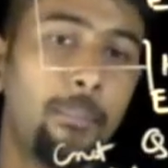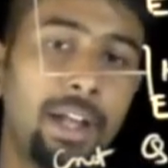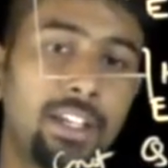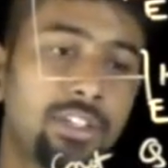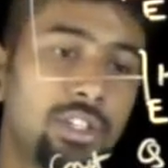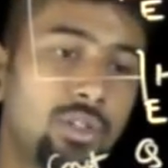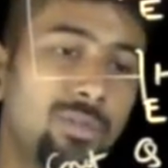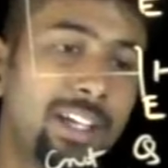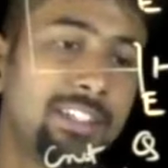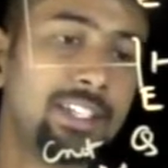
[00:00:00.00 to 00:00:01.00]
minus Q
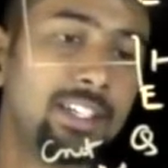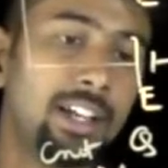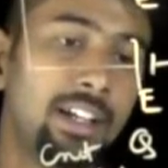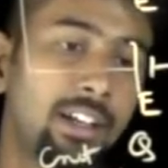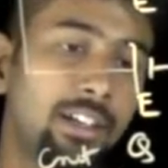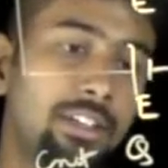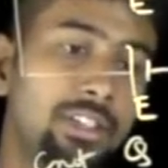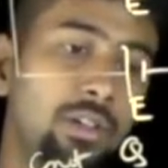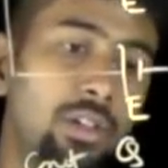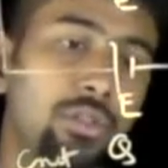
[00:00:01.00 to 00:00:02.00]
by C net is
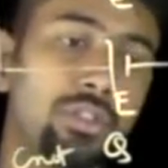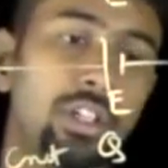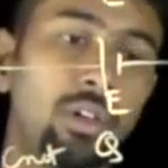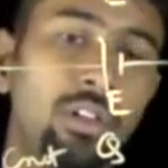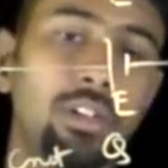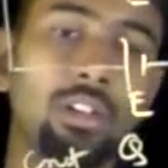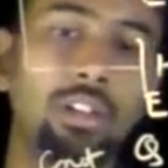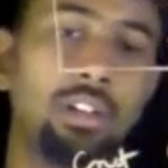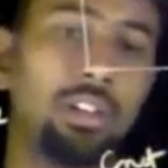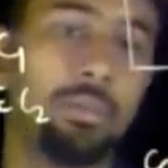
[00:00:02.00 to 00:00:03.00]
equal to 0
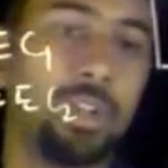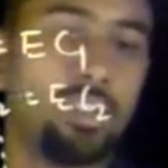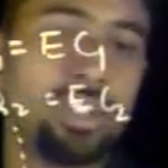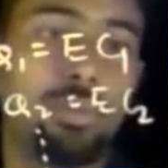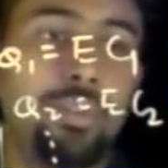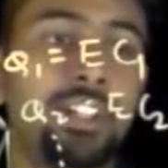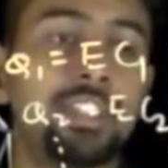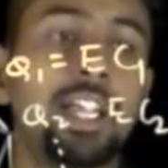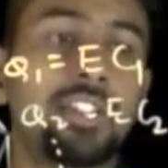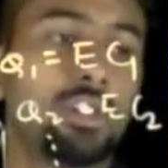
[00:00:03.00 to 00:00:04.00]
because we're moving in
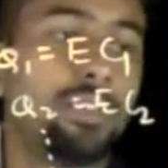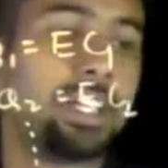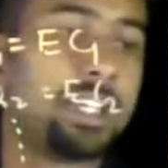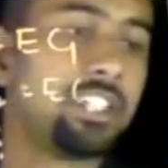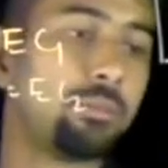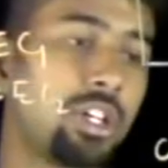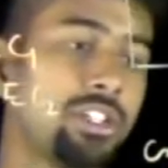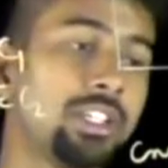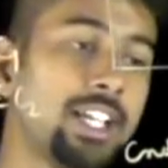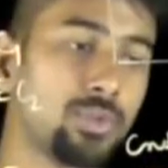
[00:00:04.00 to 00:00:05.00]
the direction of decreasing
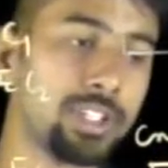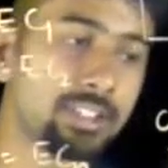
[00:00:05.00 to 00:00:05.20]
potential, that's why